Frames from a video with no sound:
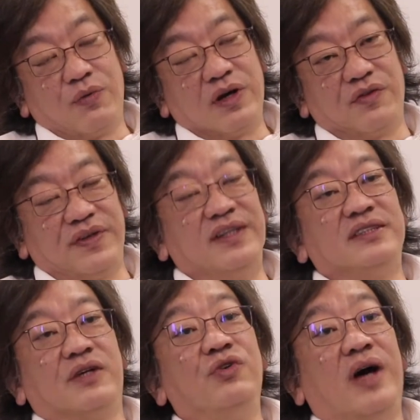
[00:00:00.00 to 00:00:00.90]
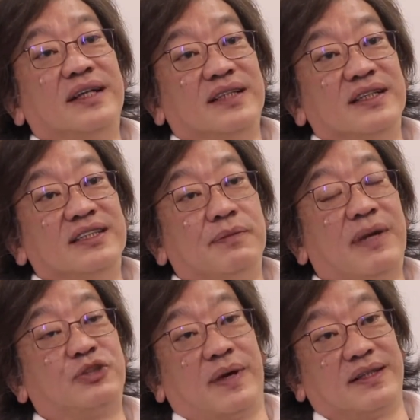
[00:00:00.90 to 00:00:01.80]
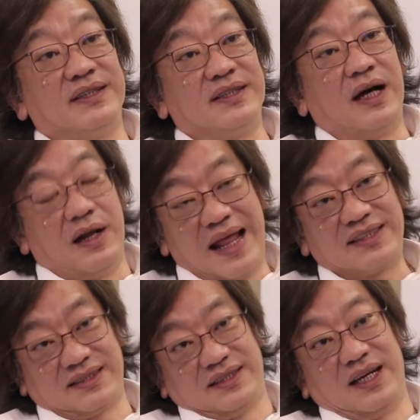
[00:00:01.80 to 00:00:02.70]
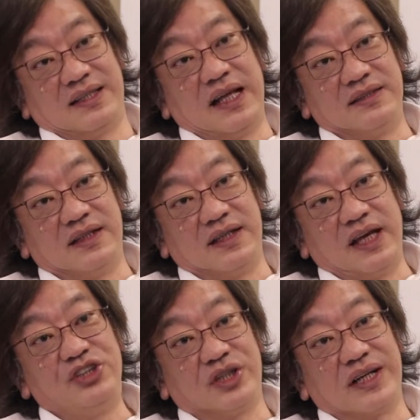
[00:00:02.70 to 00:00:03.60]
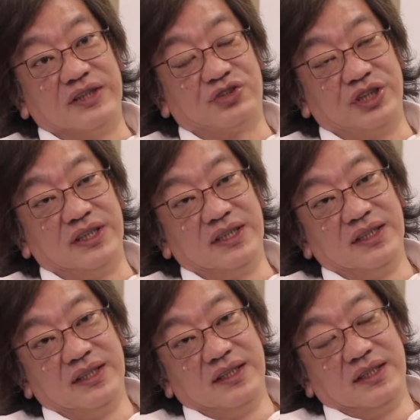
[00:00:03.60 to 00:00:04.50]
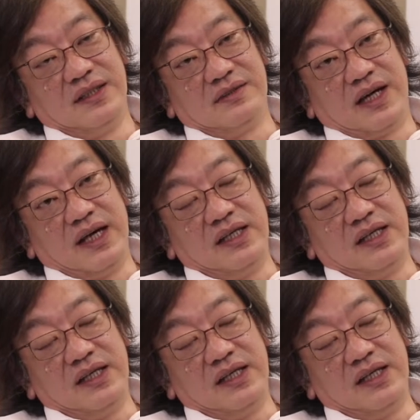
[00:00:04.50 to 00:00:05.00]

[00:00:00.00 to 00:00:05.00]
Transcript: One of it is the road hazard is much better, less than the Asian country, right?